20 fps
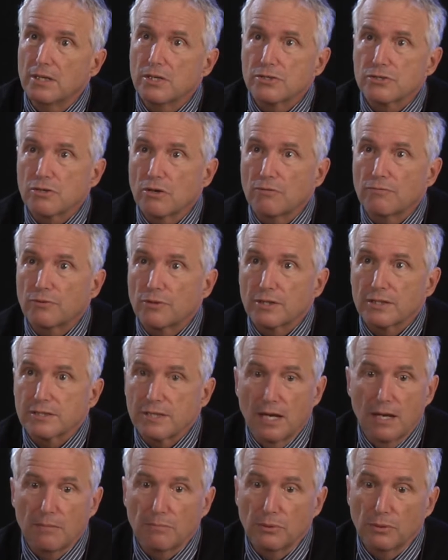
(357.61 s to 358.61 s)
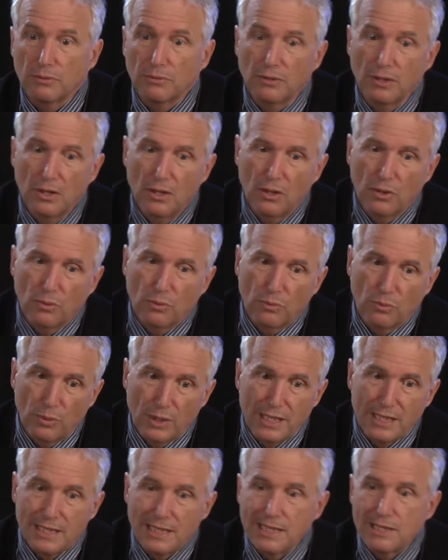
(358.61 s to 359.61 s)
So, for example,
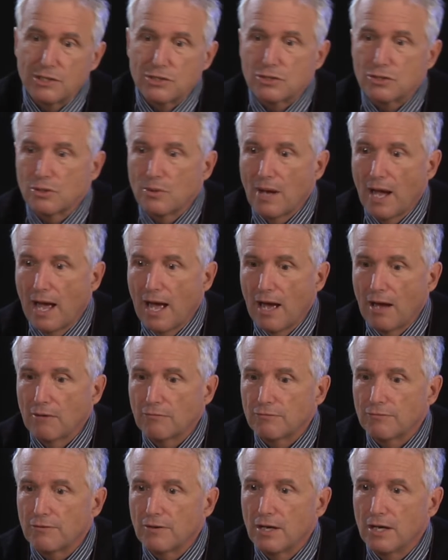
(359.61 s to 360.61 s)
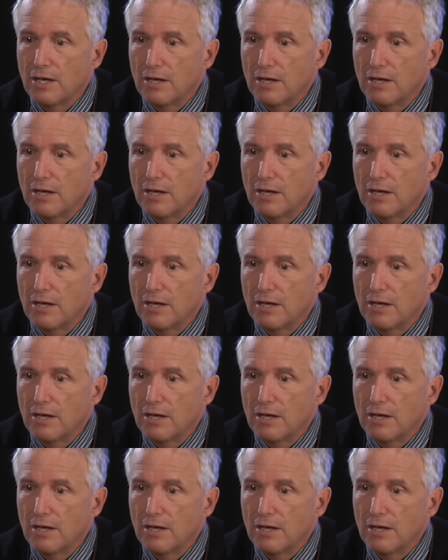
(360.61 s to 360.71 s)
we need to have